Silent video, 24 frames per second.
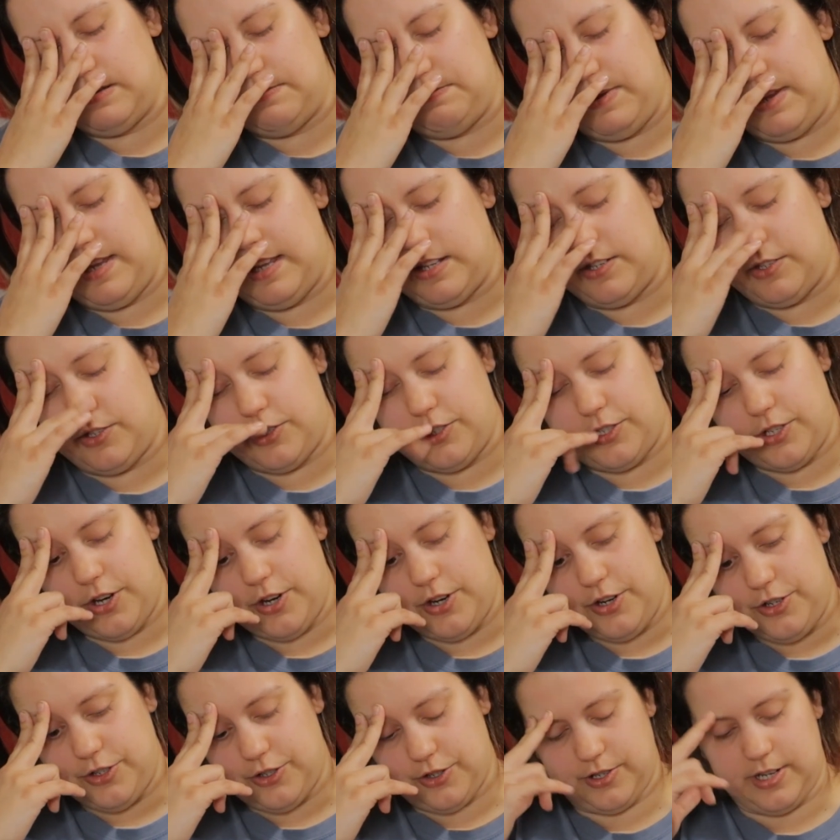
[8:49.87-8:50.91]
be in
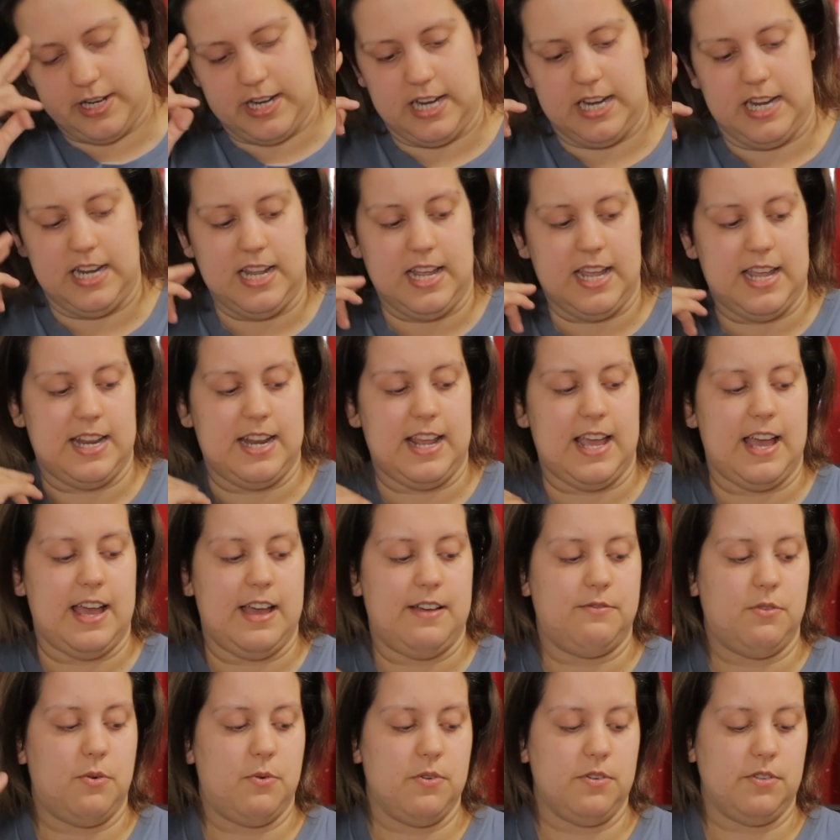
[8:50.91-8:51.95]
surgery and
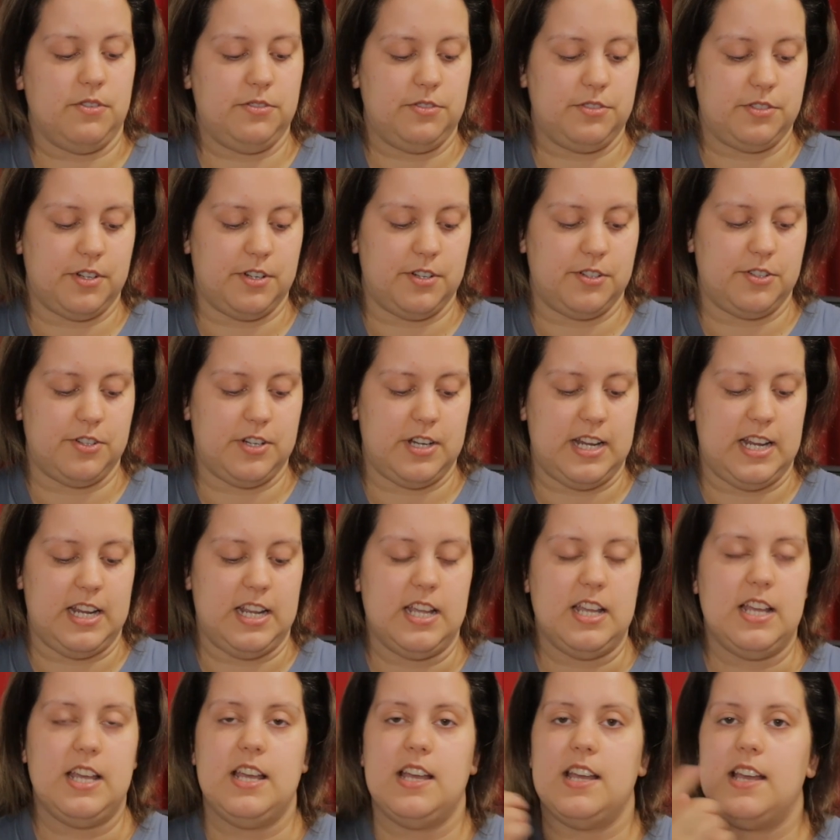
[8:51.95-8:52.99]
have oral surgery
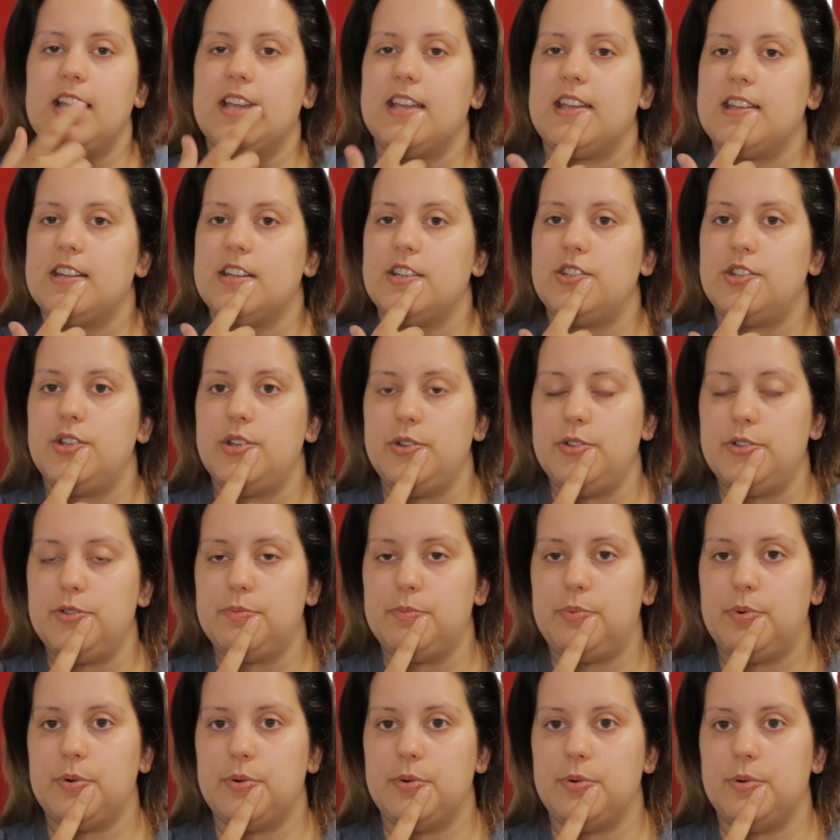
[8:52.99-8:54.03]
and get a tooth
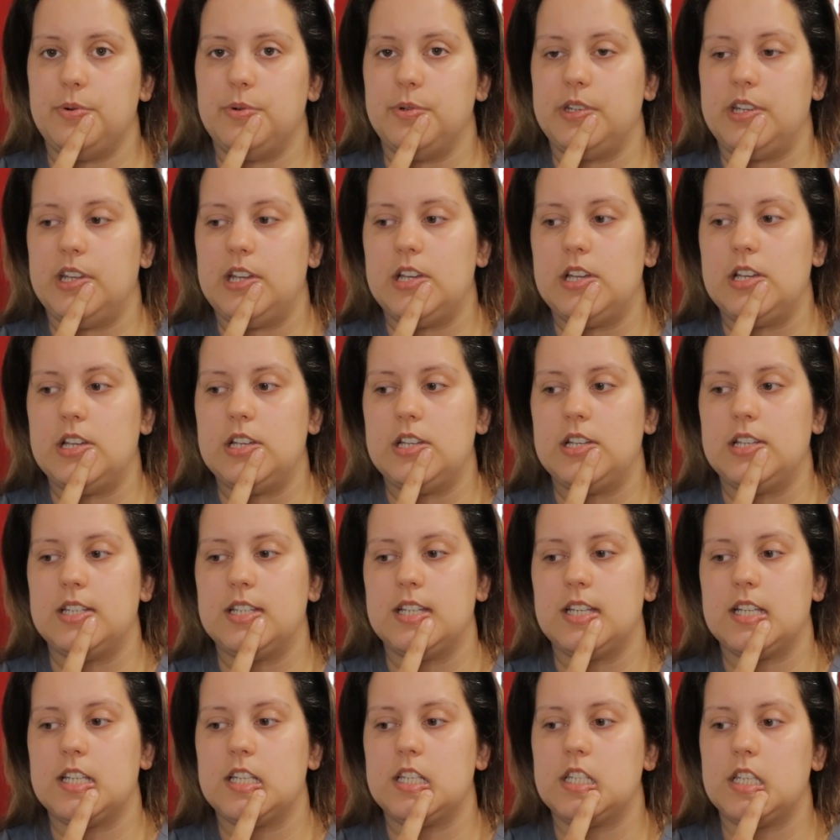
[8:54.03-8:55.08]
pulled,
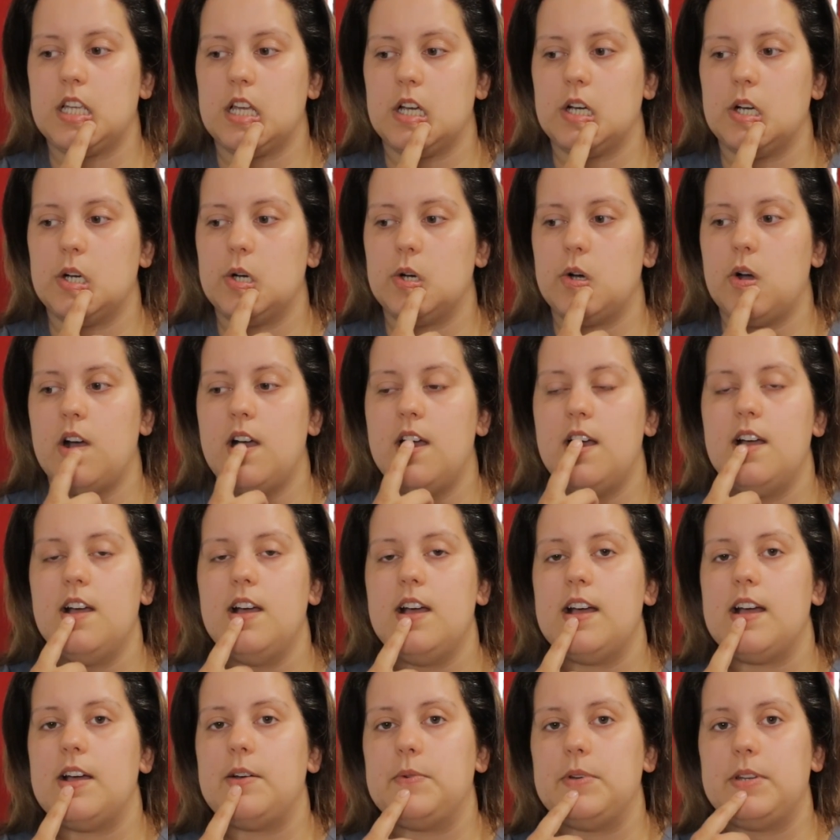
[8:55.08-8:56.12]
so
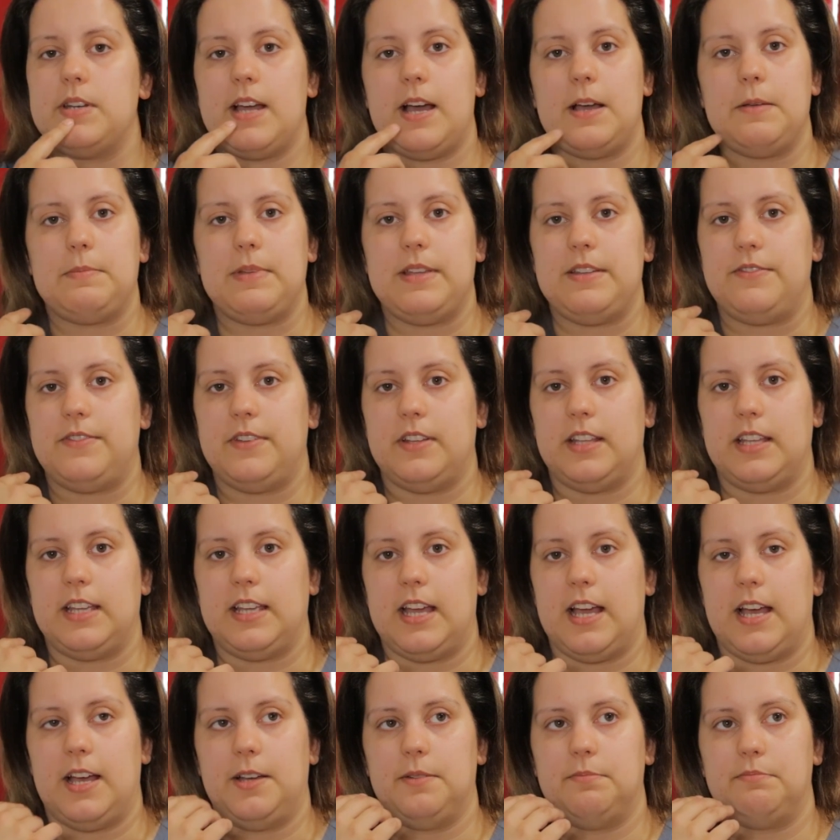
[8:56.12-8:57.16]
I will not be
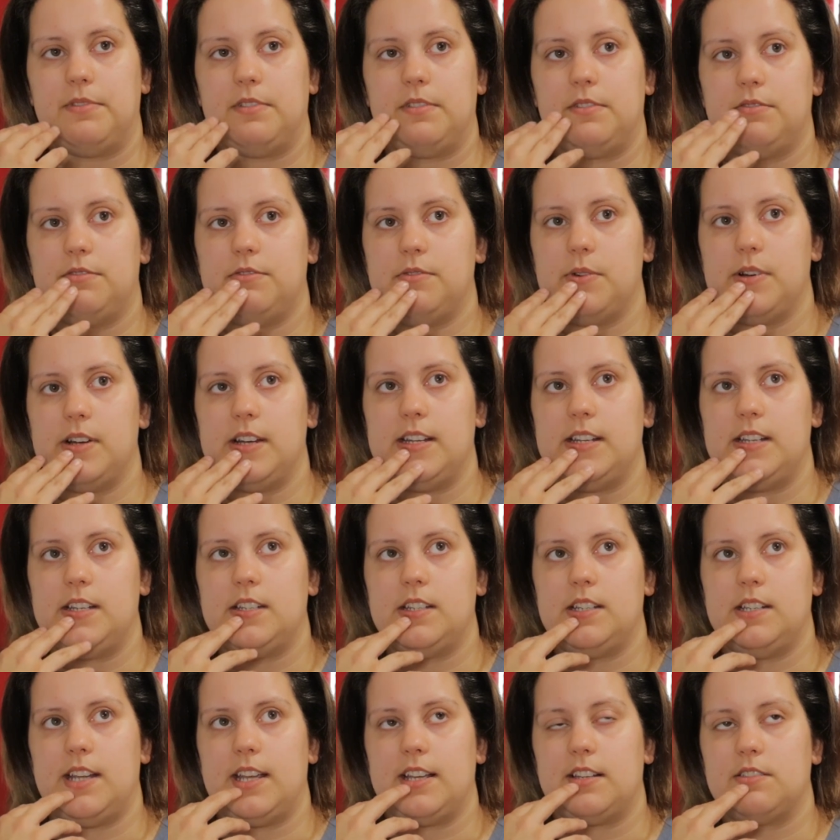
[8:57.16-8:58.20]
feeling up for
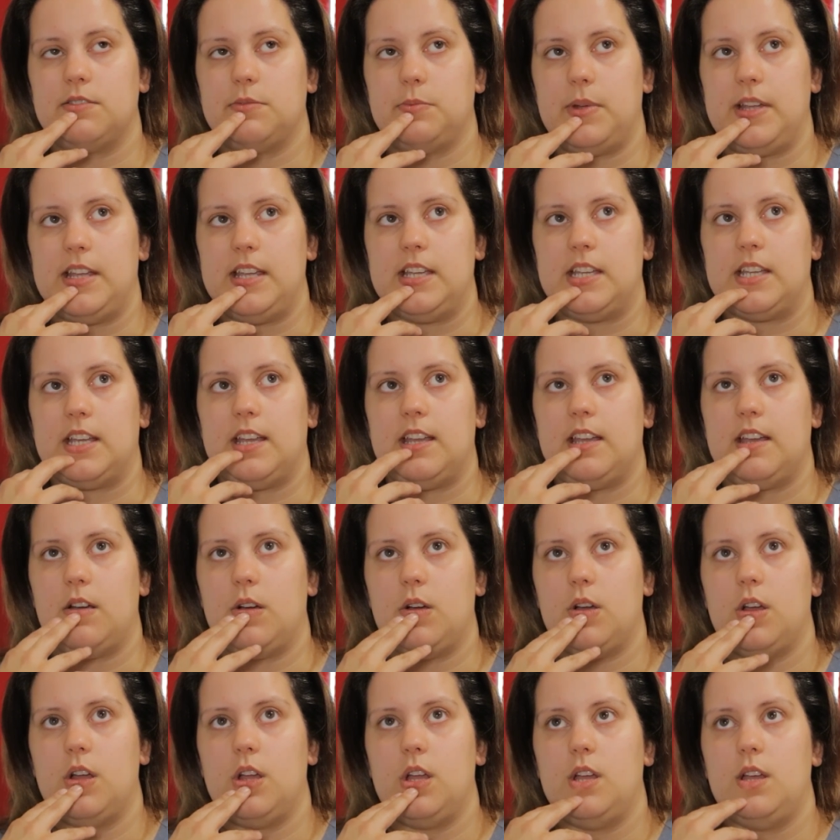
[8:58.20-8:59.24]
it next week.
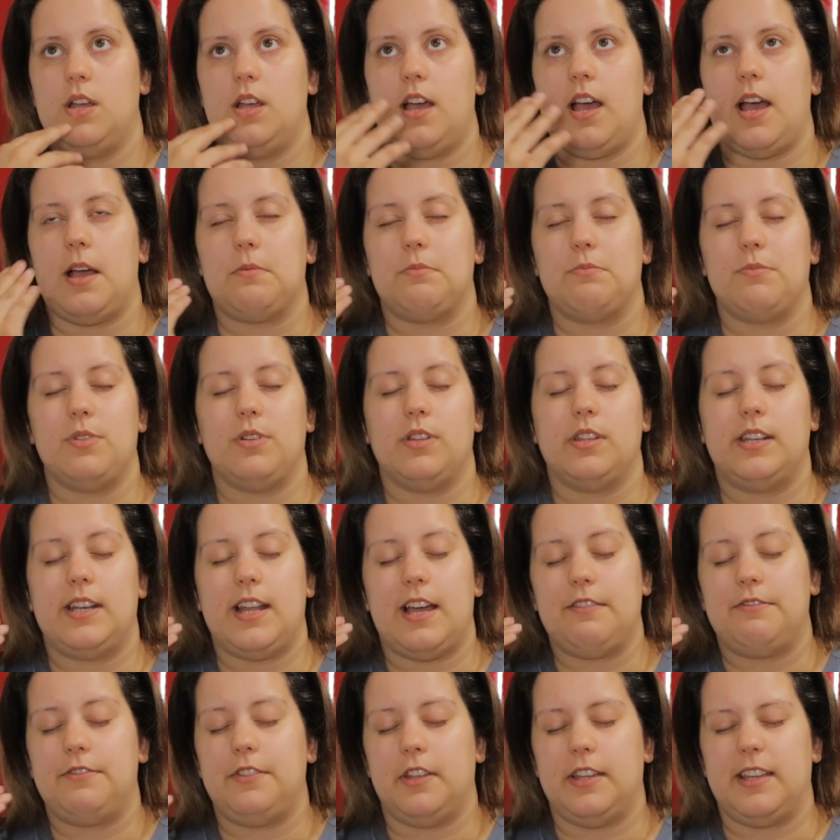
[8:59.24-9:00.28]
I'm really
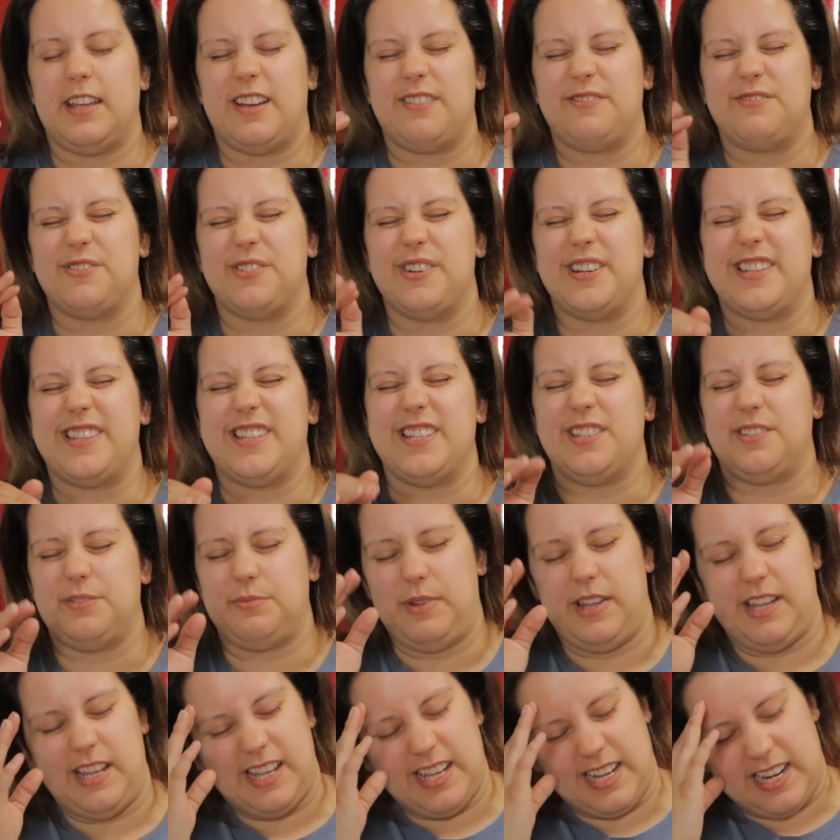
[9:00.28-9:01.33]
not feeling up for it
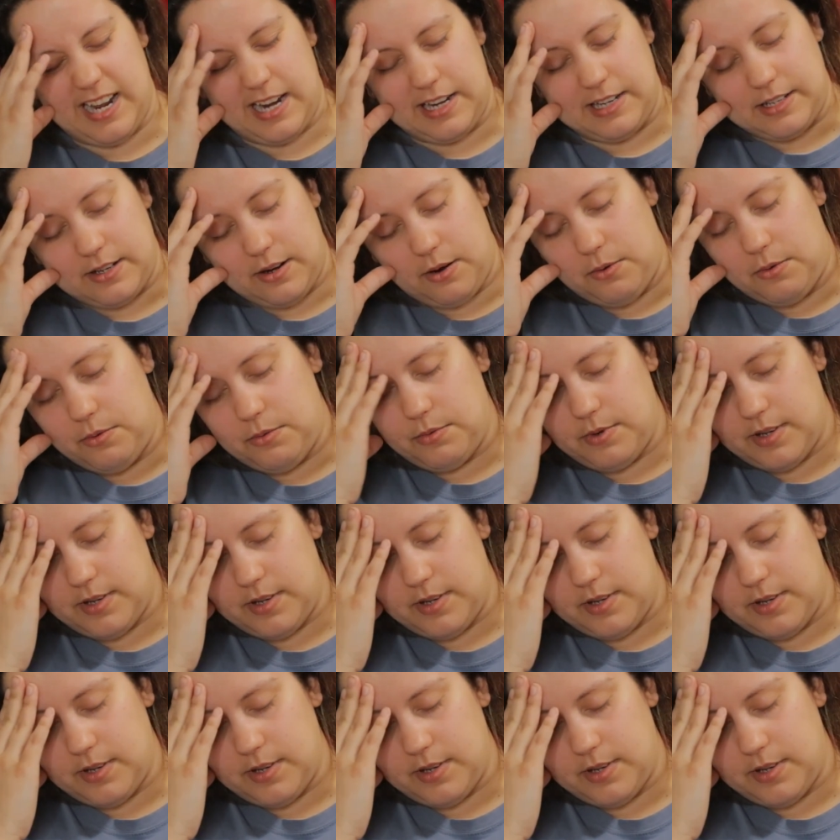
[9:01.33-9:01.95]
this week, and I don't